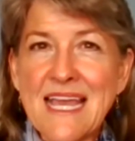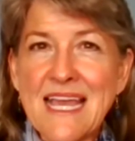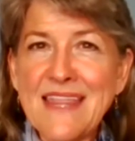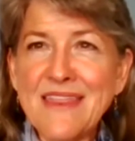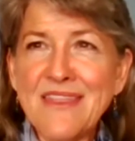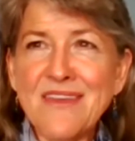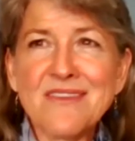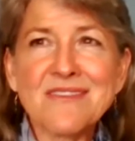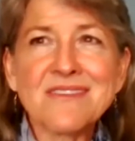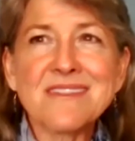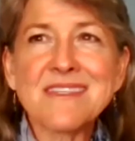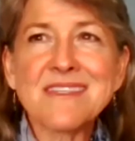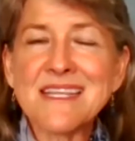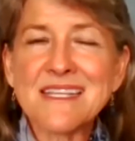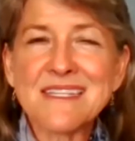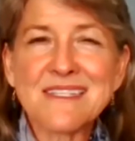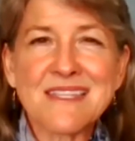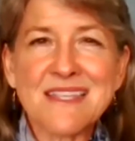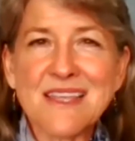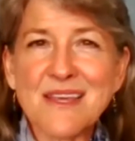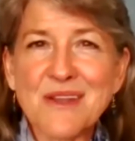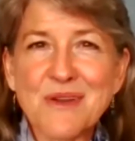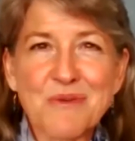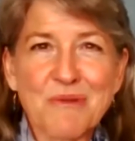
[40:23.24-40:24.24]
And there's things
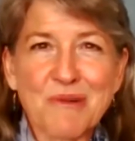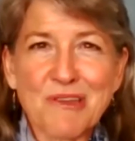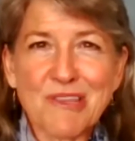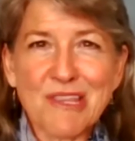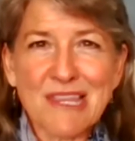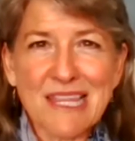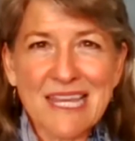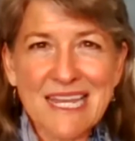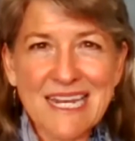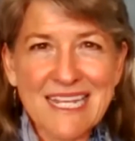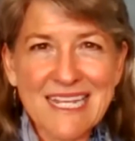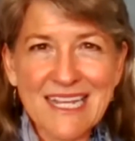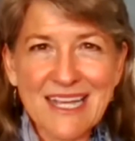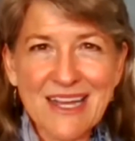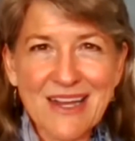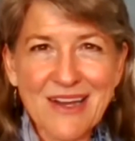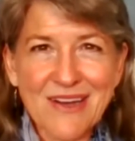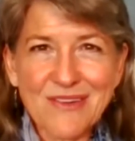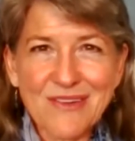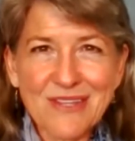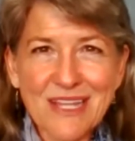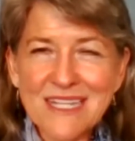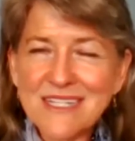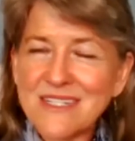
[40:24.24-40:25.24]
that are worth letting
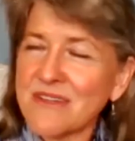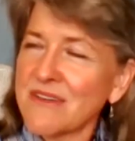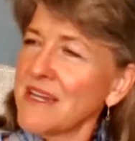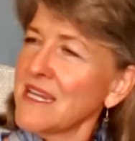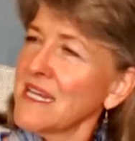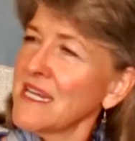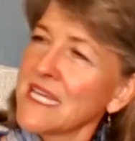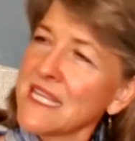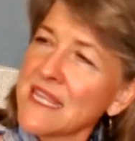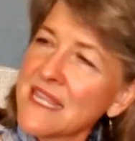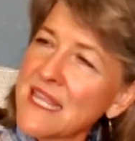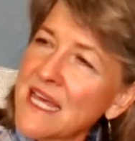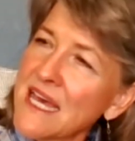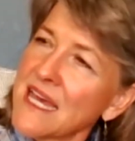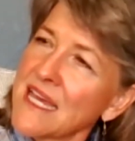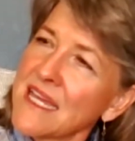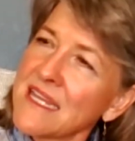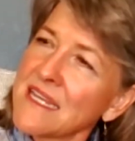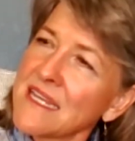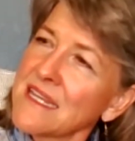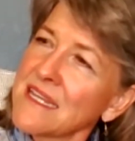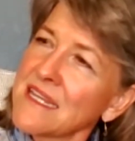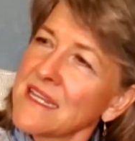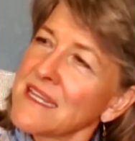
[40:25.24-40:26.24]
go. Like, do I need that?
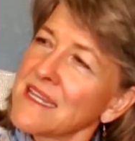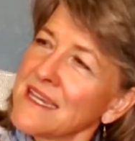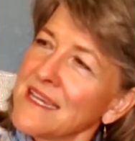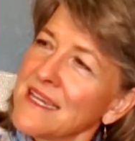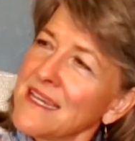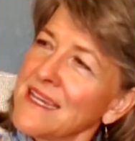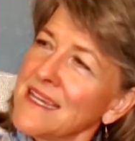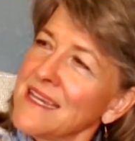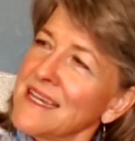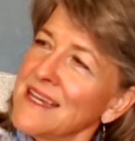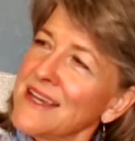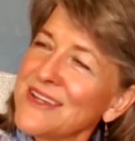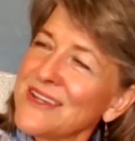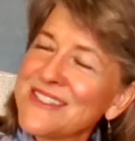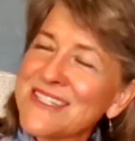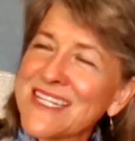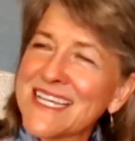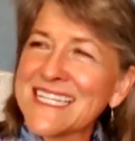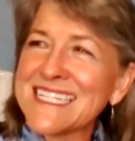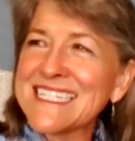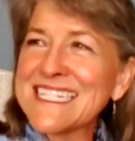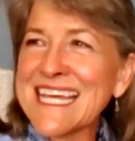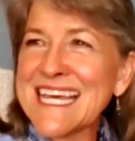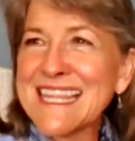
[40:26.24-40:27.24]
I was
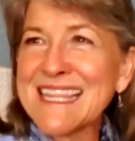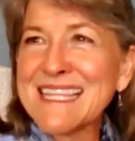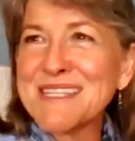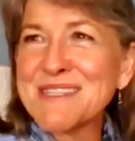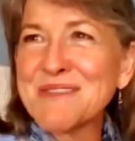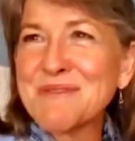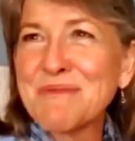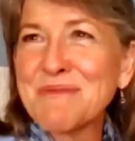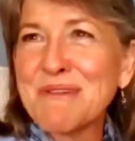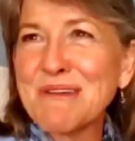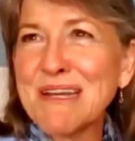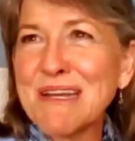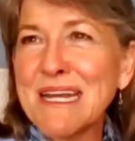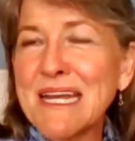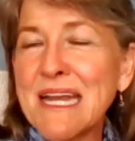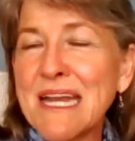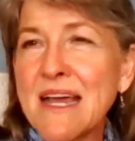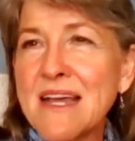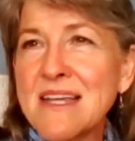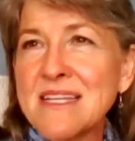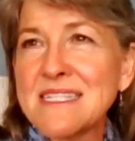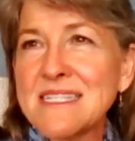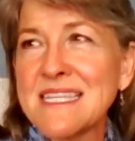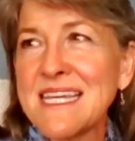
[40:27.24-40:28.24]
telling Dan this morning,
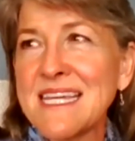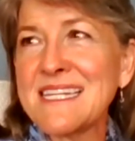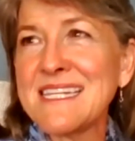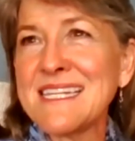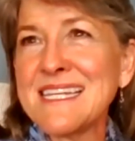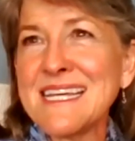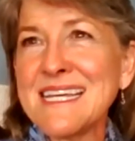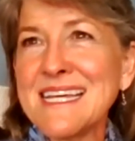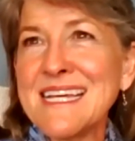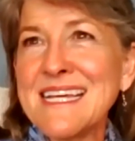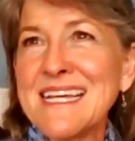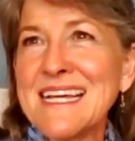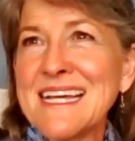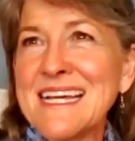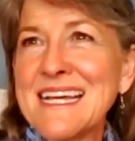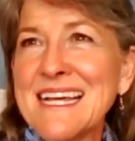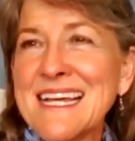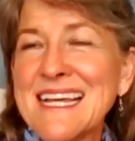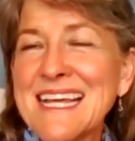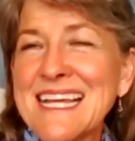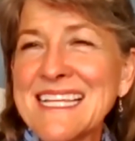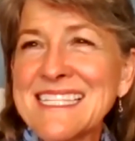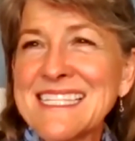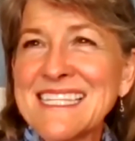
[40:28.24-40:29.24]
I said,
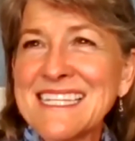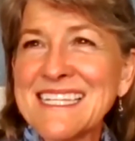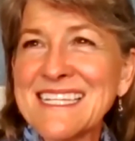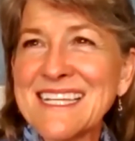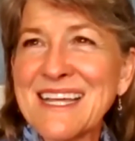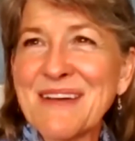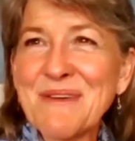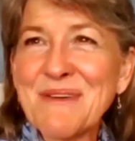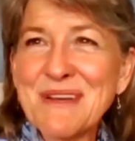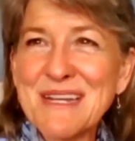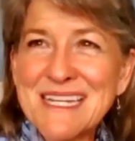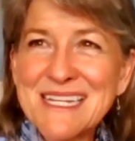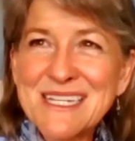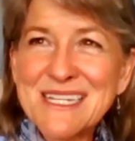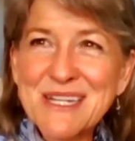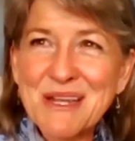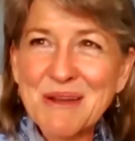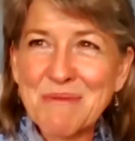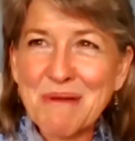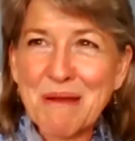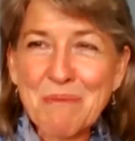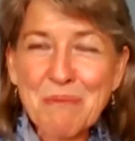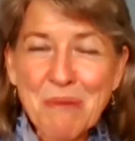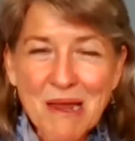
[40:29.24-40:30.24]
I wanted to
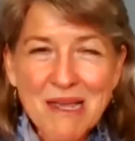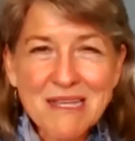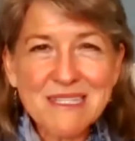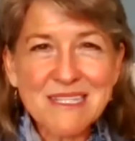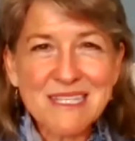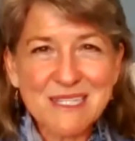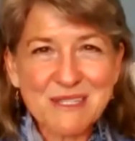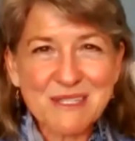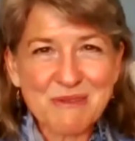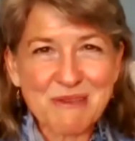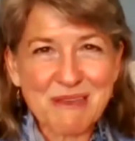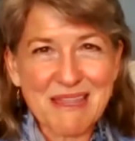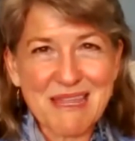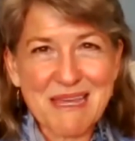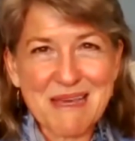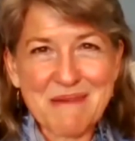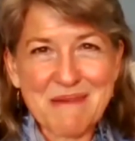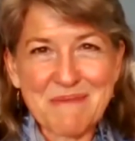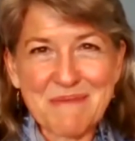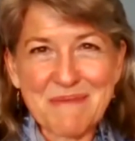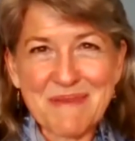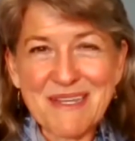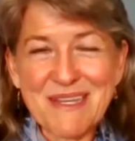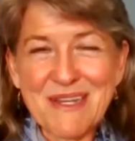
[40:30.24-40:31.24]
share my process with him,
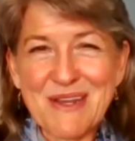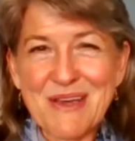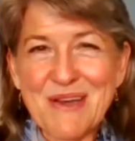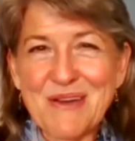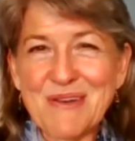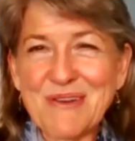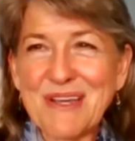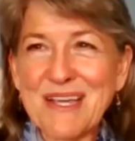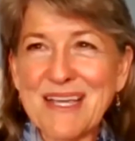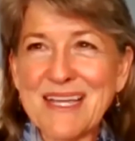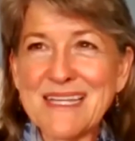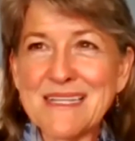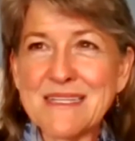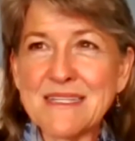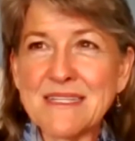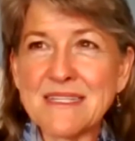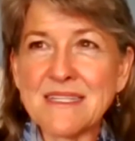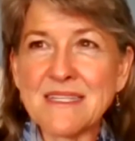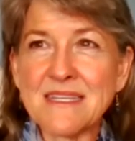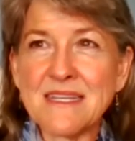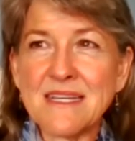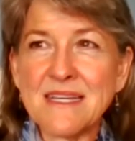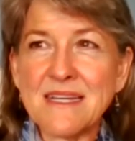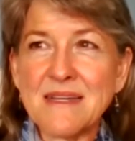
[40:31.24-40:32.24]

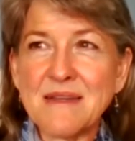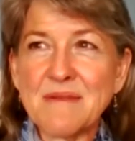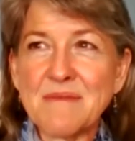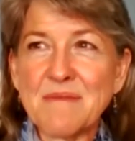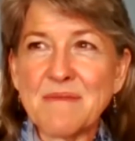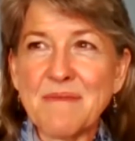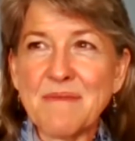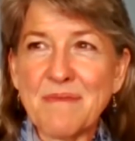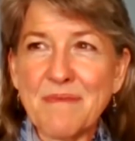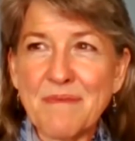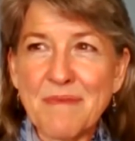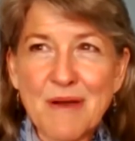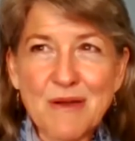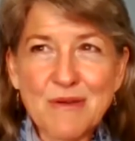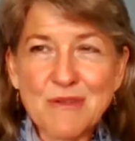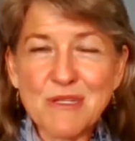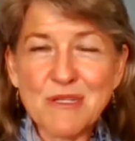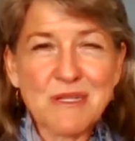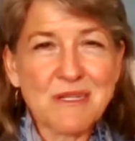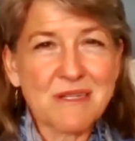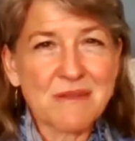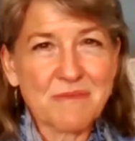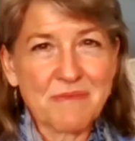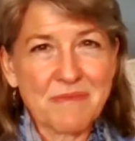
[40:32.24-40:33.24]
because
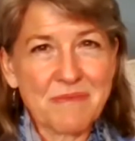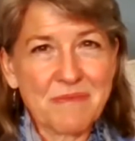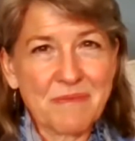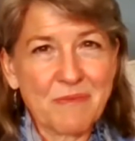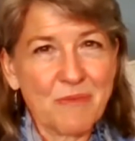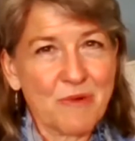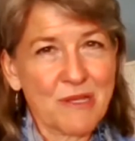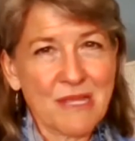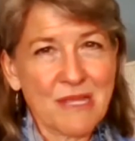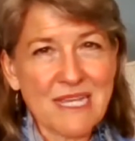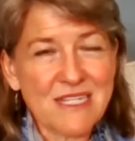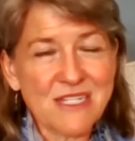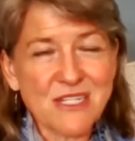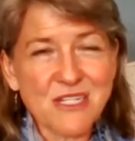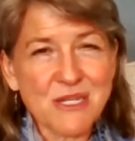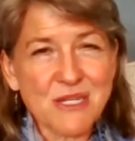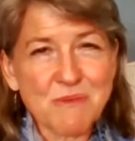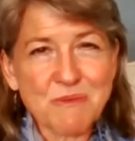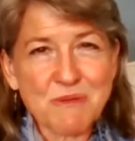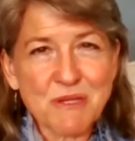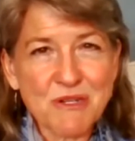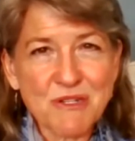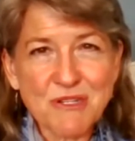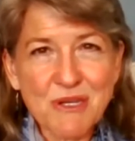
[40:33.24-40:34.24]
most
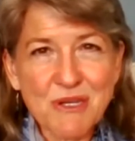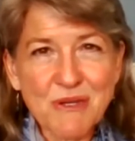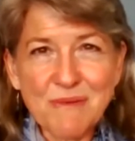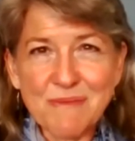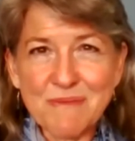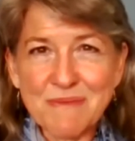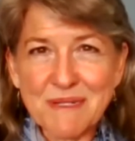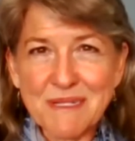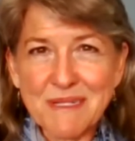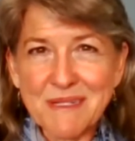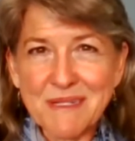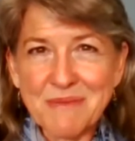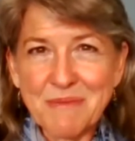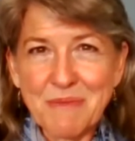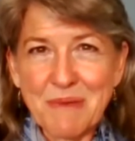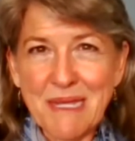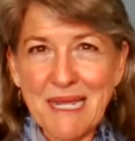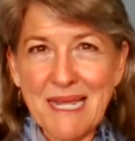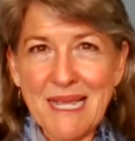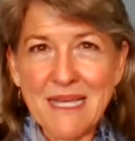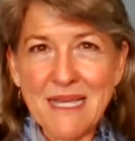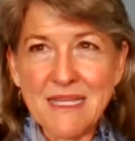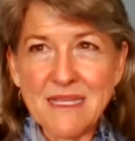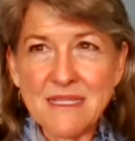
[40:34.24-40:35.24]
relationships are doomed
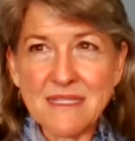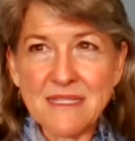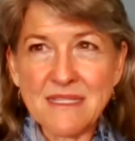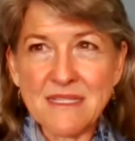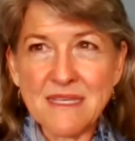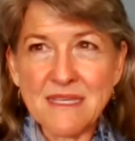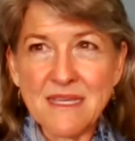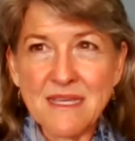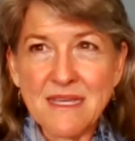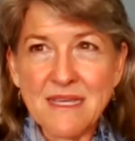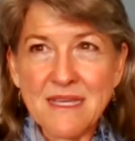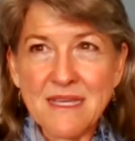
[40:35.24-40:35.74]
because